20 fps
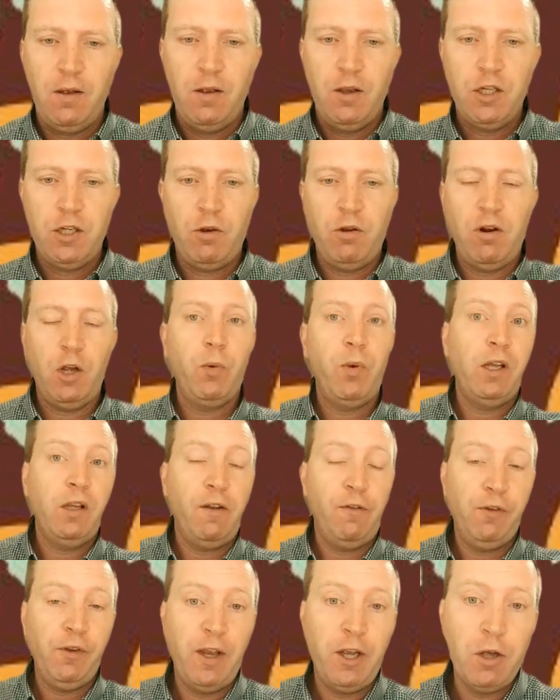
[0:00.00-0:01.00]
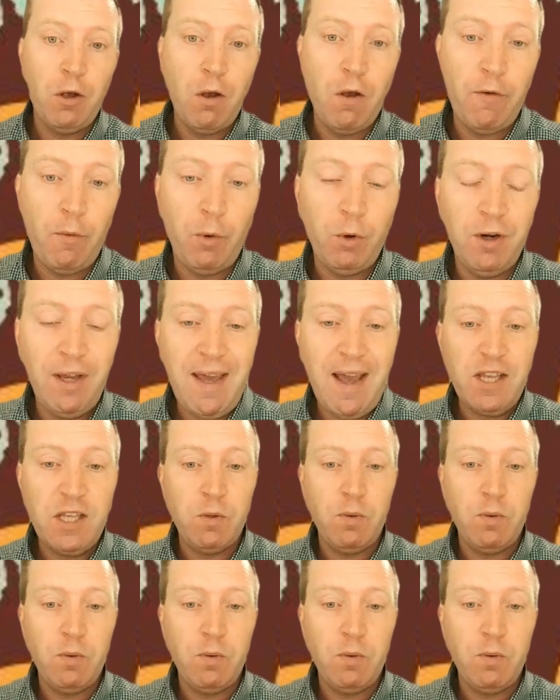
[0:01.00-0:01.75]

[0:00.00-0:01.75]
which I'm going to quickly flick over. We're going to get